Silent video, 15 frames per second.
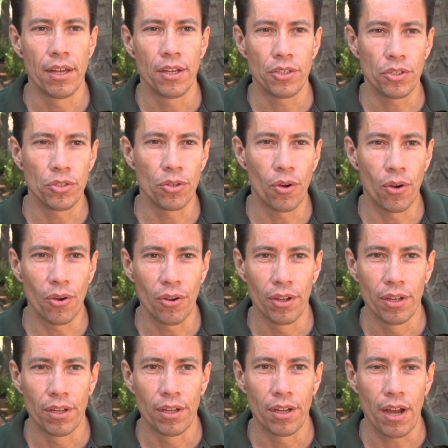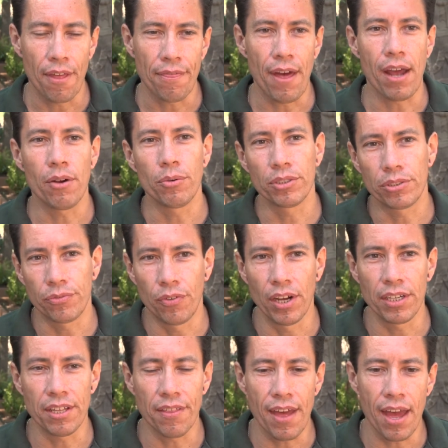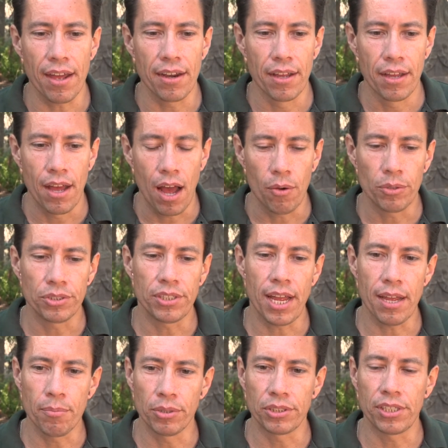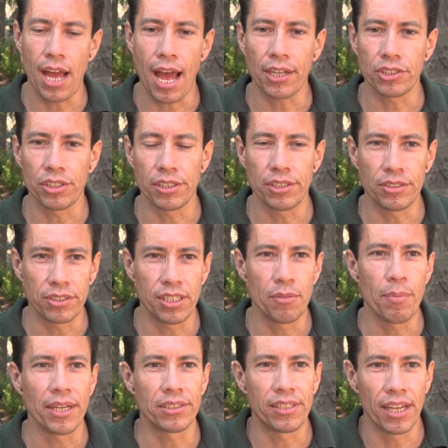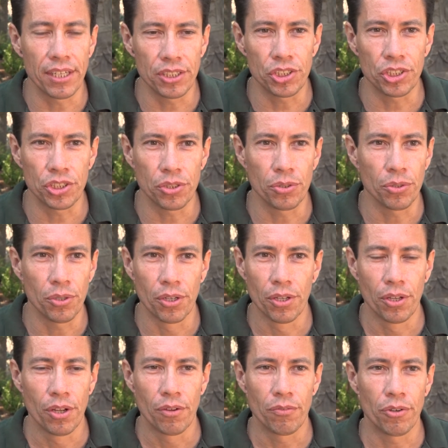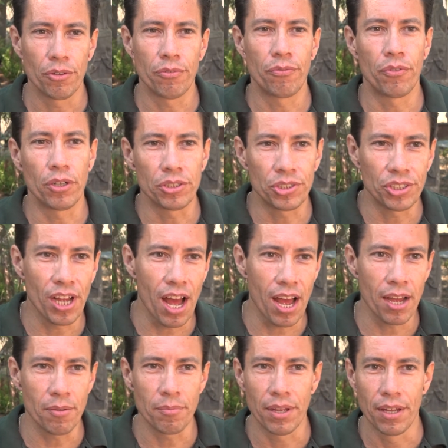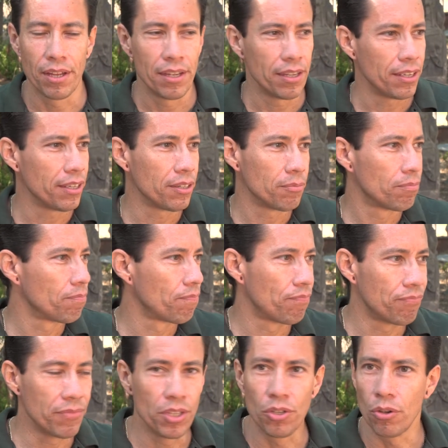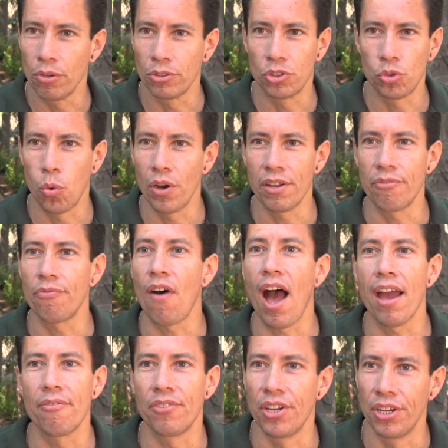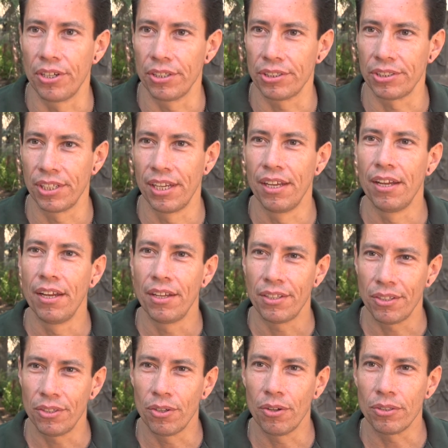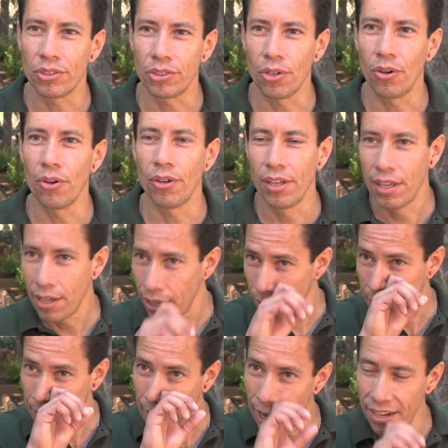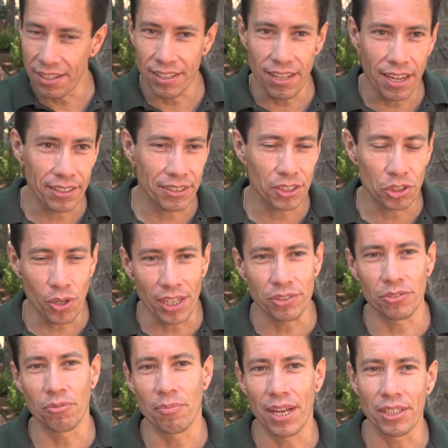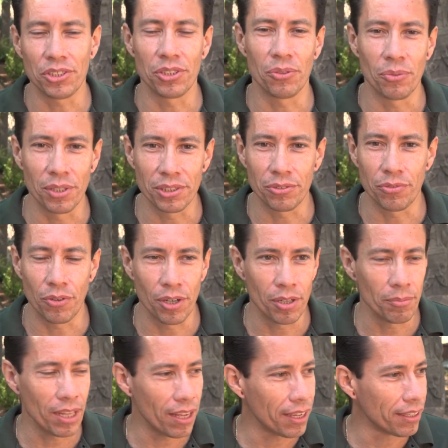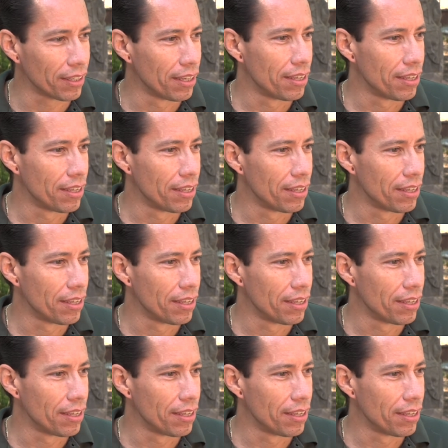I thought it was funny that I was able to actually see my tennis shoe for the first time in 25 years, so it's kind of like the transformation was from like